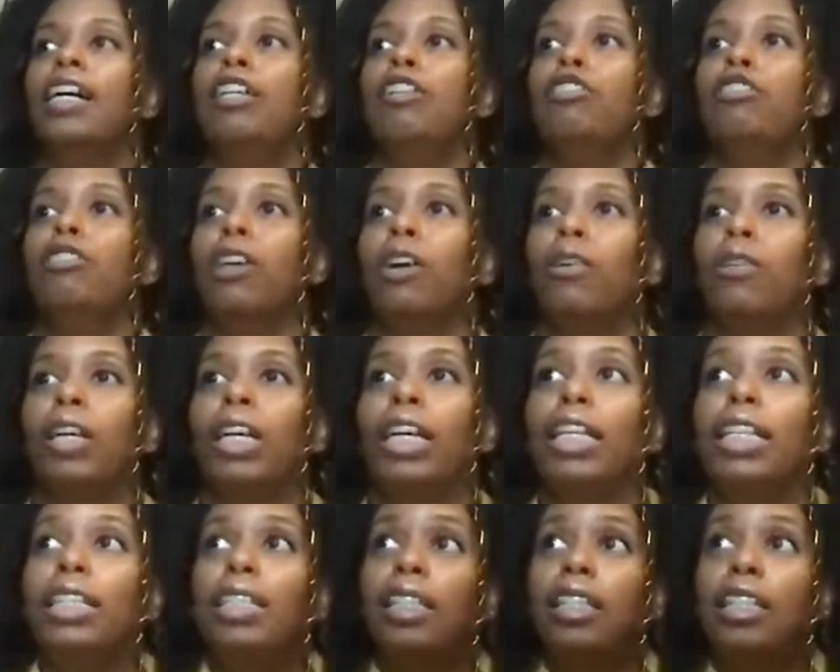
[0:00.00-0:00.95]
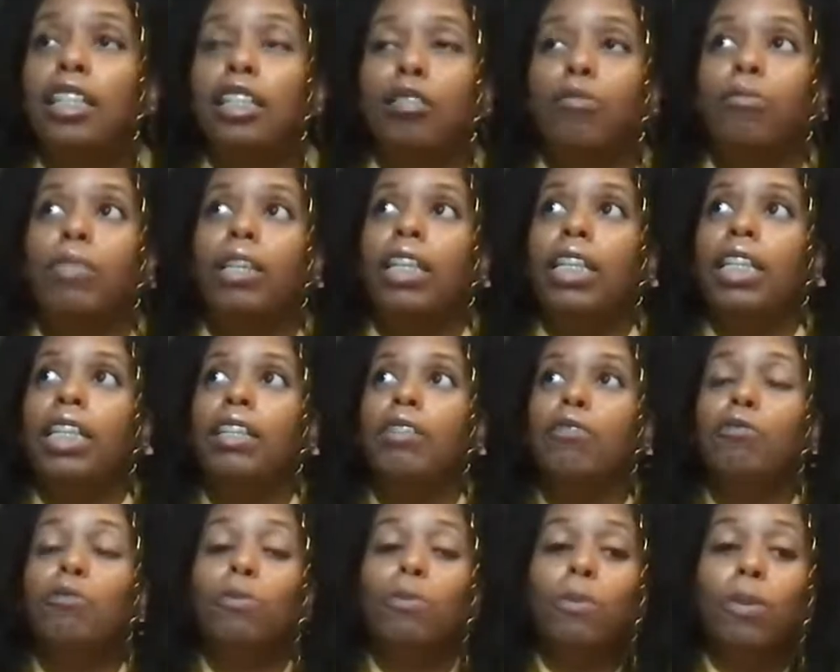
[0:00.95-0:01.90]
So it took me
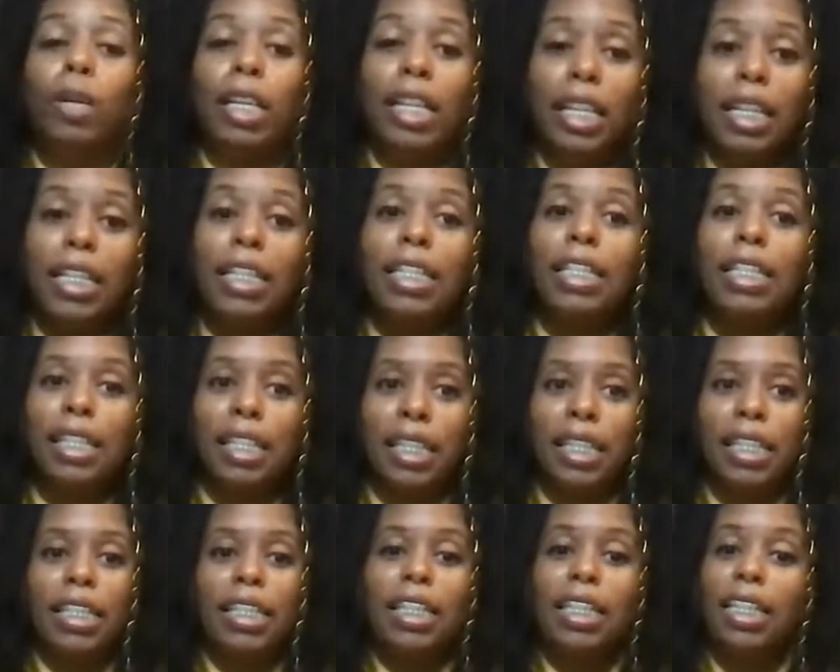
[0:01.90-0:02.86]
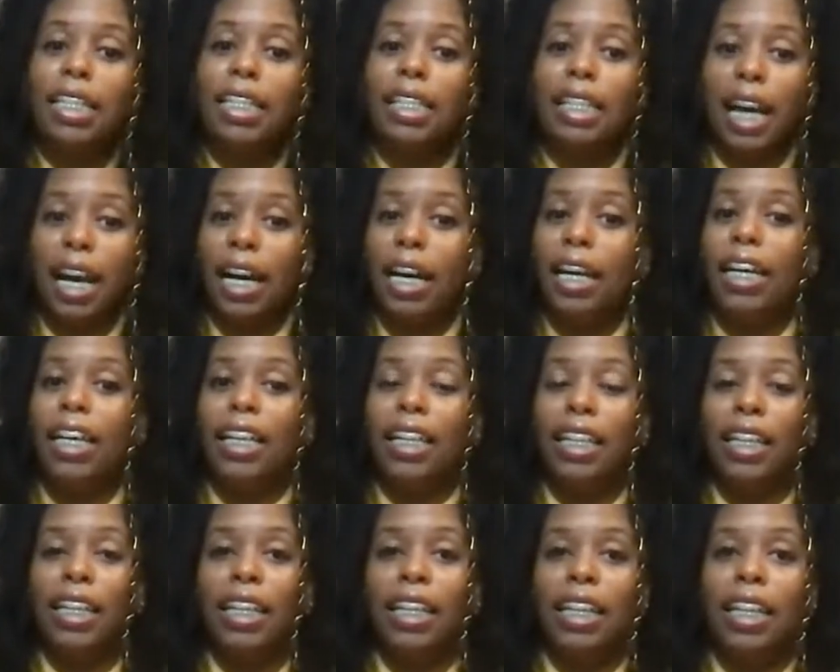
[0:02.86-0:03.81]
weeks to
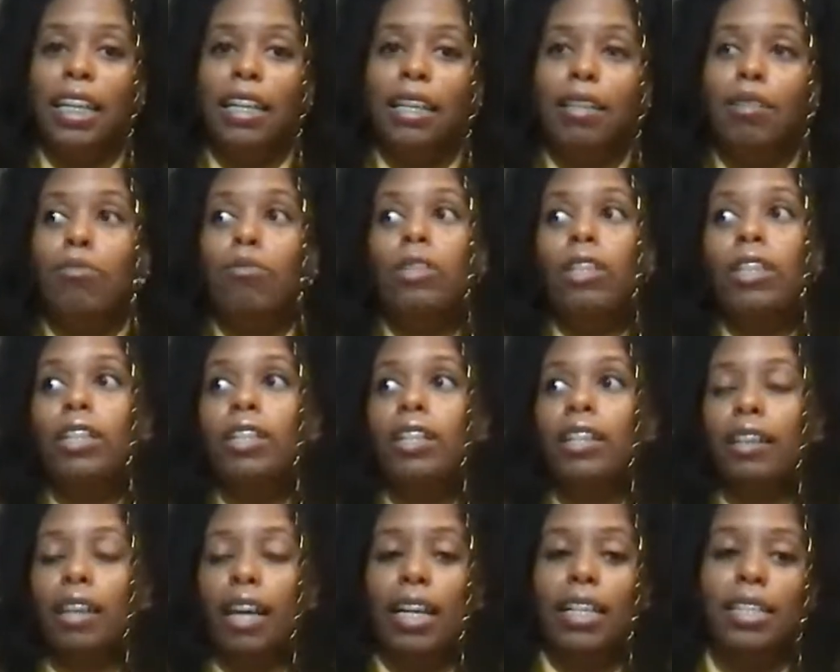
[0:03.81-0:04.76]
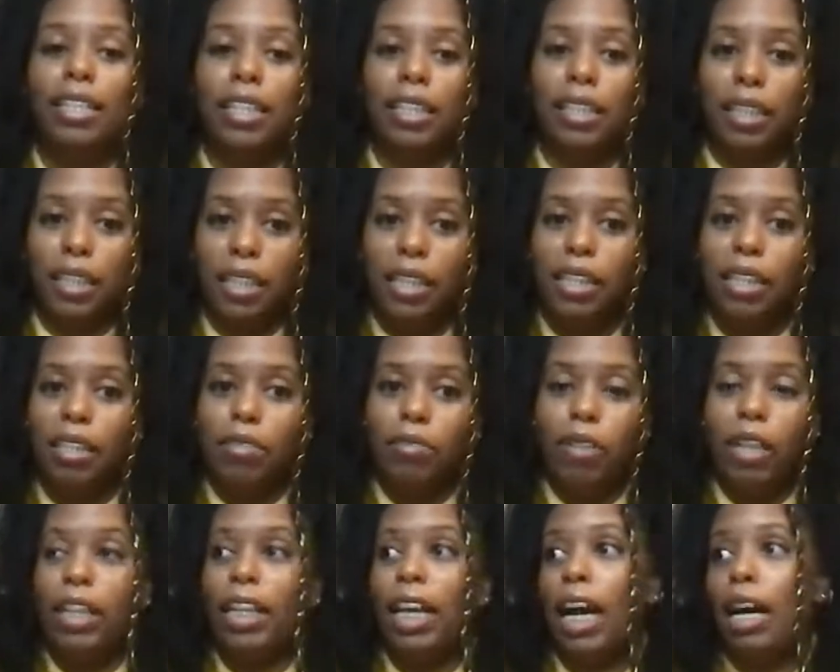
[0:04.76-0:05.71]
decide whether or not to leave.
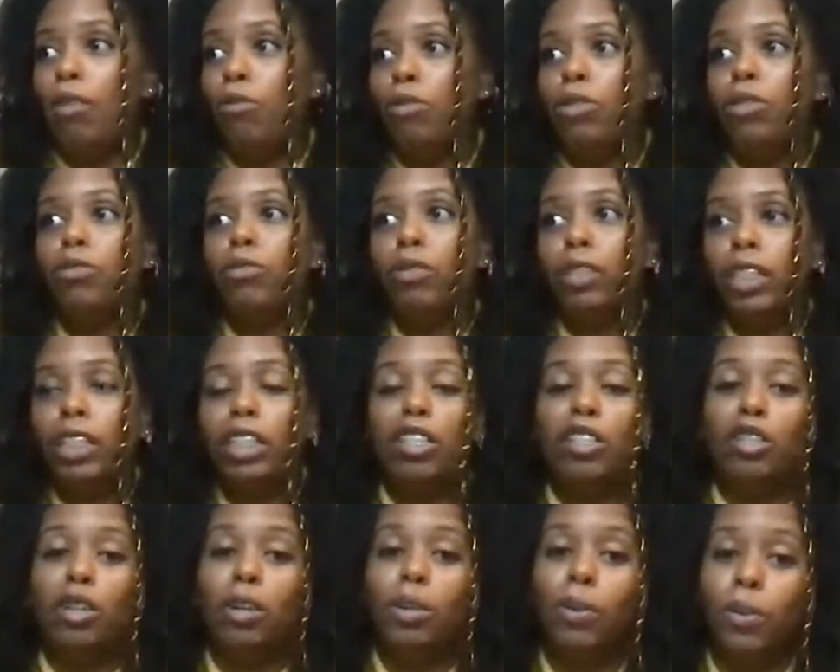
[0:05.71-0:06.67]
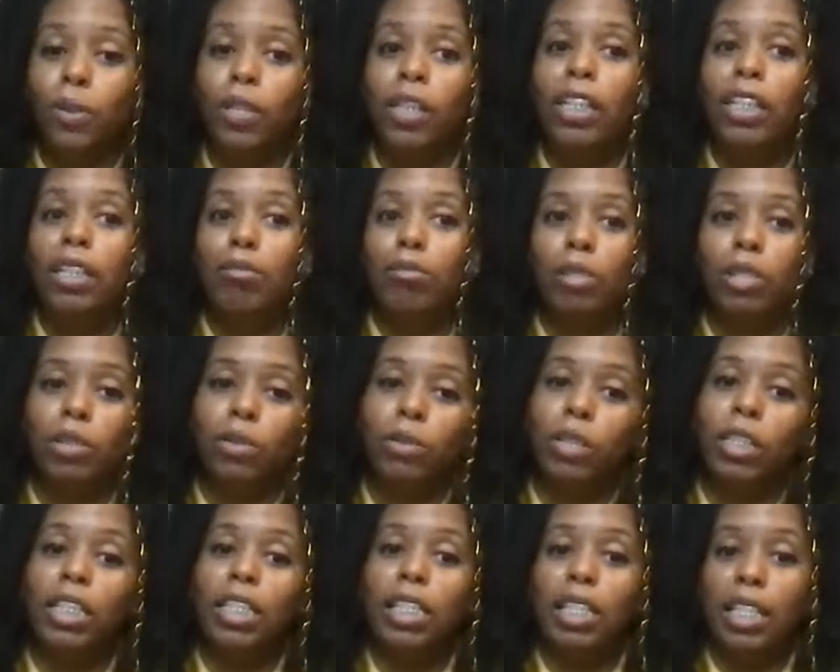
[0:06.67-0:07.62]
Like I was really torn
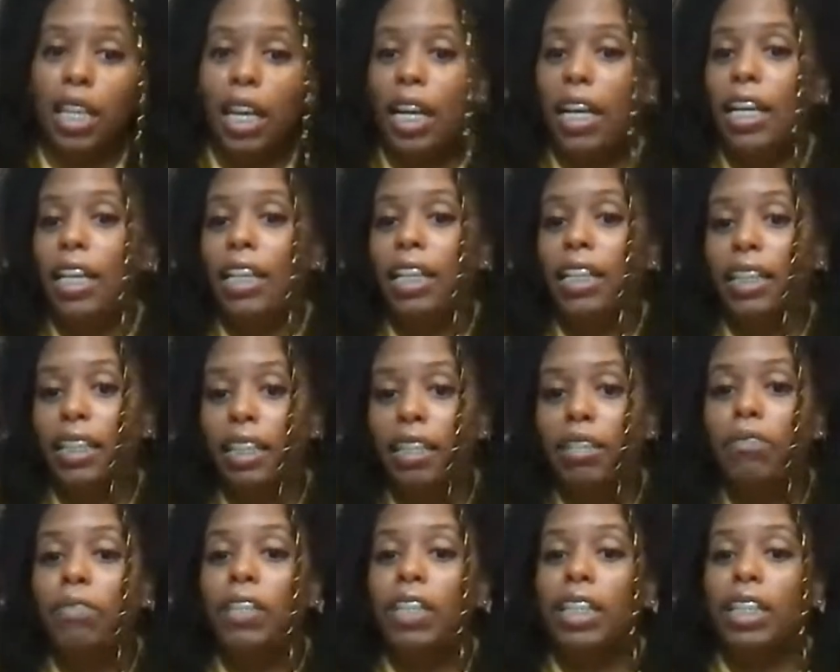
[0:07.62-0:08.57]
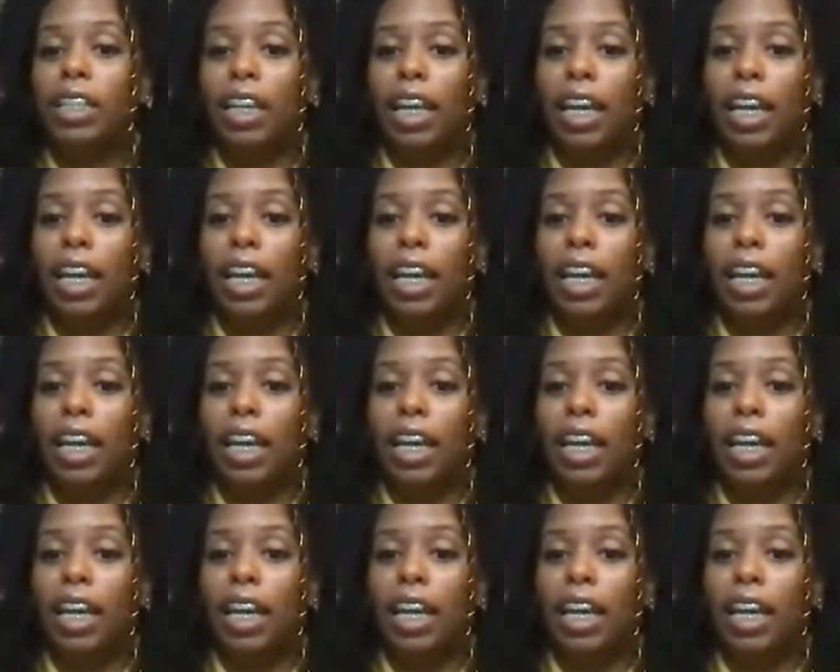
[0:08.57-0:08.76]
between staying and leaving.